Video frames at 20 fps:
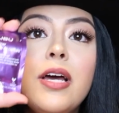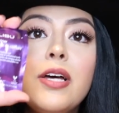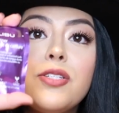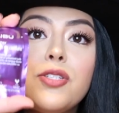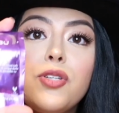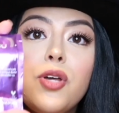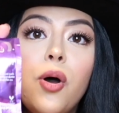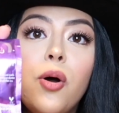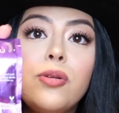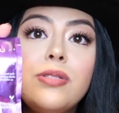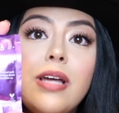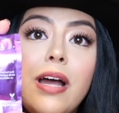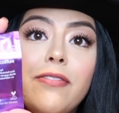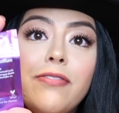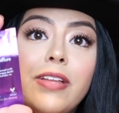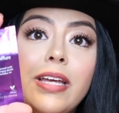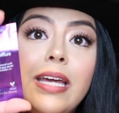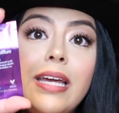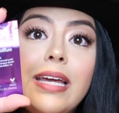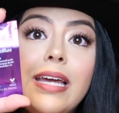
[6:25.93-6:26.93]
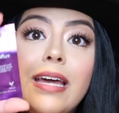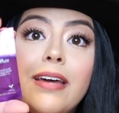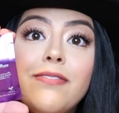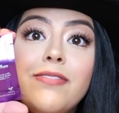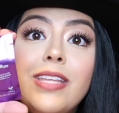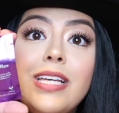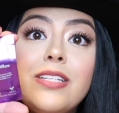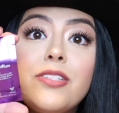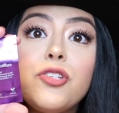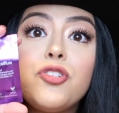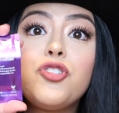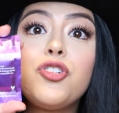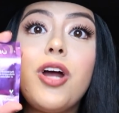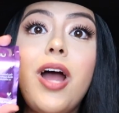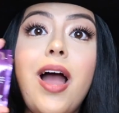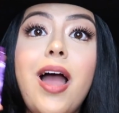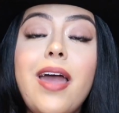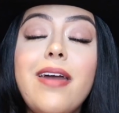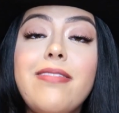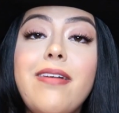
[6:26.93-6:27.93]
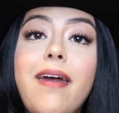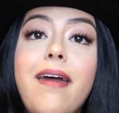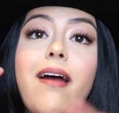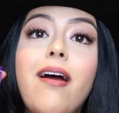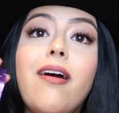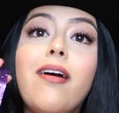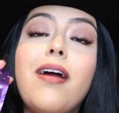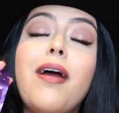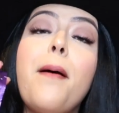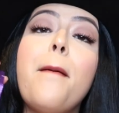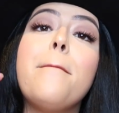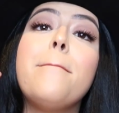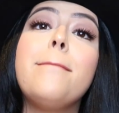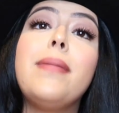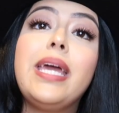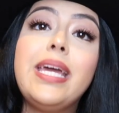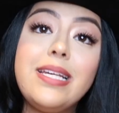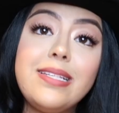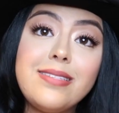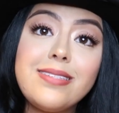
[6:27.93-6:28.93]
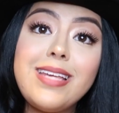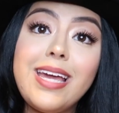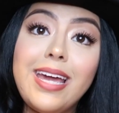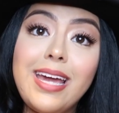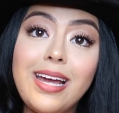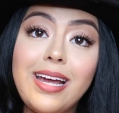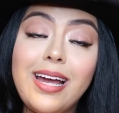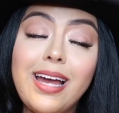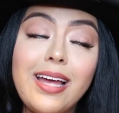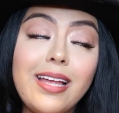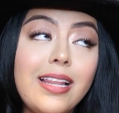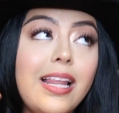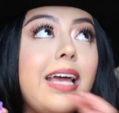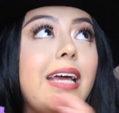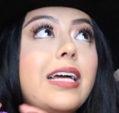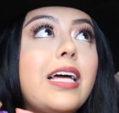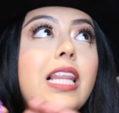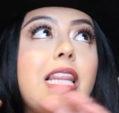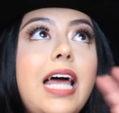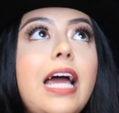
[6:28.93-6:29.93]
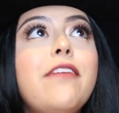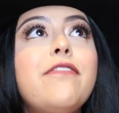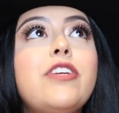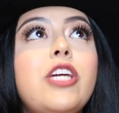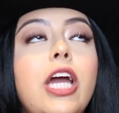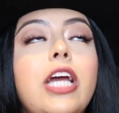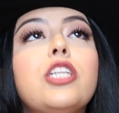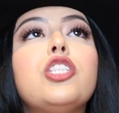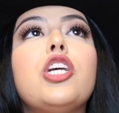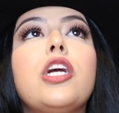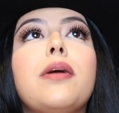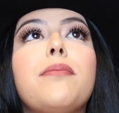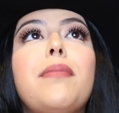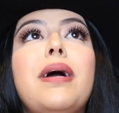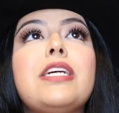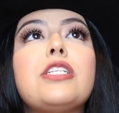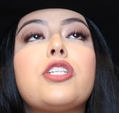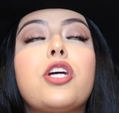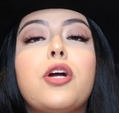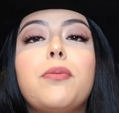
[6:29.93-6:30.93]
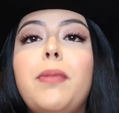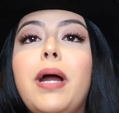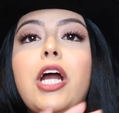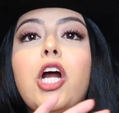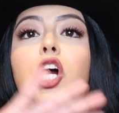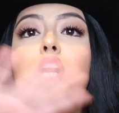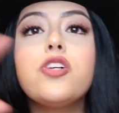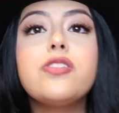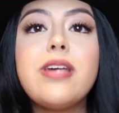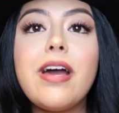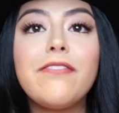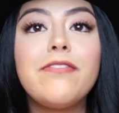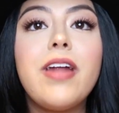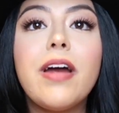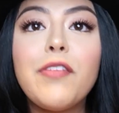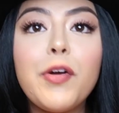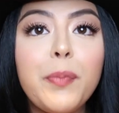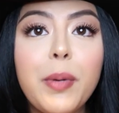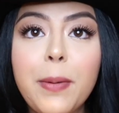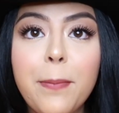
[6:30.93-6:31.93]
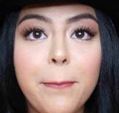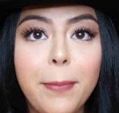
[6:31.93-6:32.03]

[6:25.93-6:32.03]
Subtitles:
So definitely give these a try. They are amazing, like life-changing. My curls have never been